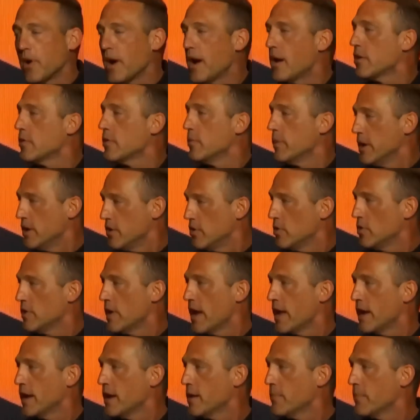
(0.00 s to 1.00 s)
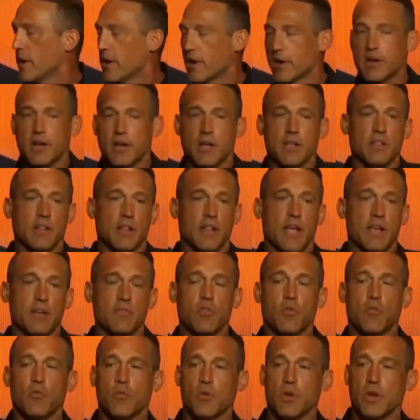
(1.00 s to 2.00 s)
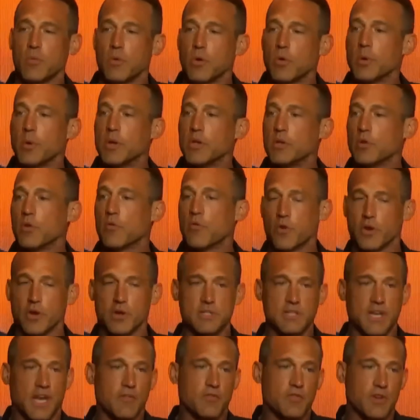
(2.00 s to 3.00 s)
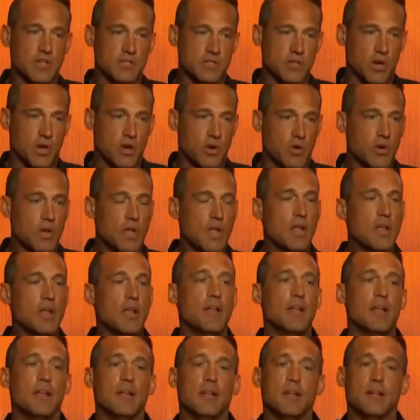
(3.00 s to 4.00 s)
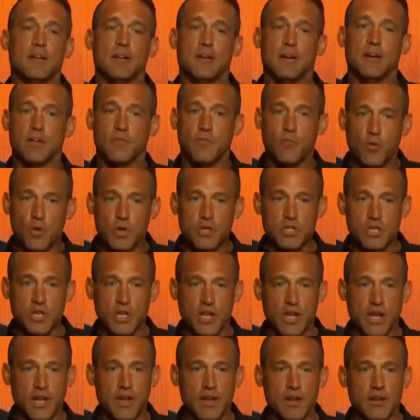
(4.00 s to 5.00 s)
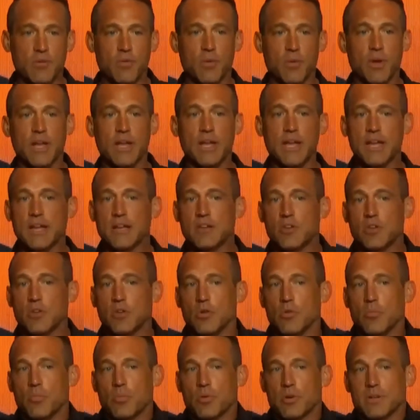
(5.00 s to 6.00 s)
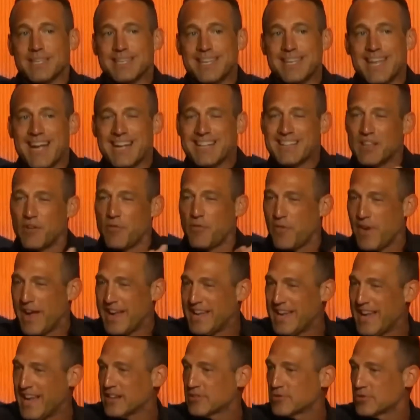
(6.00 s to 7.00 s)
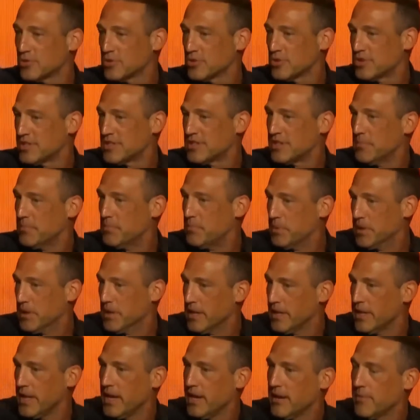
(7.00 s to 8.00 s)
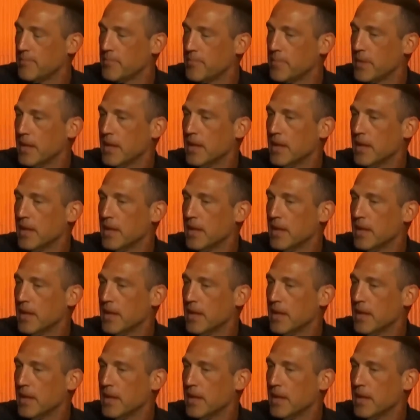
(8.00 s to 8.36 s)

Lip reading: Well, how do we do that in America, in the land of the free? Well, we do it for your safety. So, unfortunately, we need to protect the financial stability.